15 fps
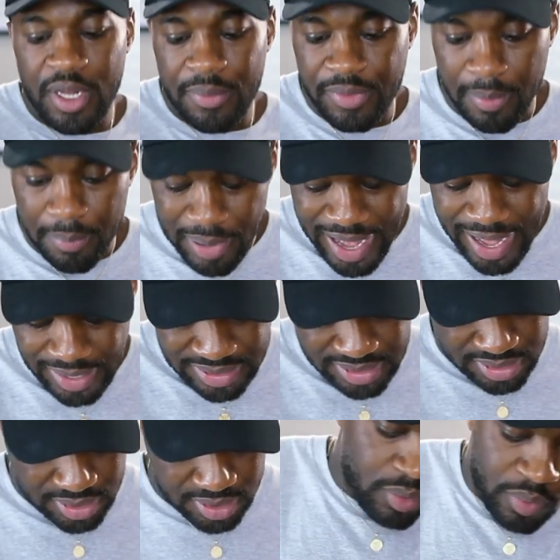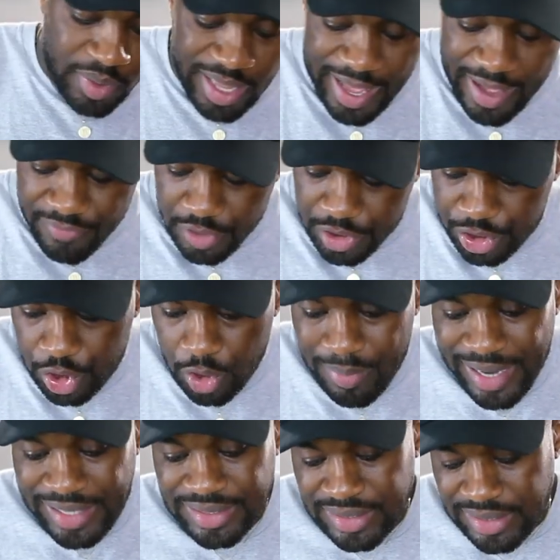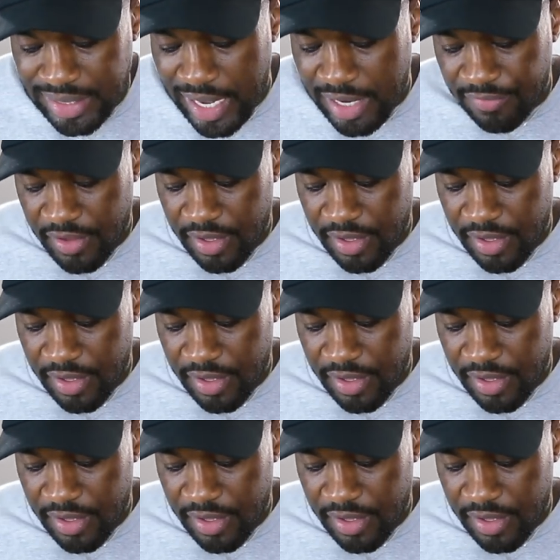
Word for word: up the box, we have the shoe box inside of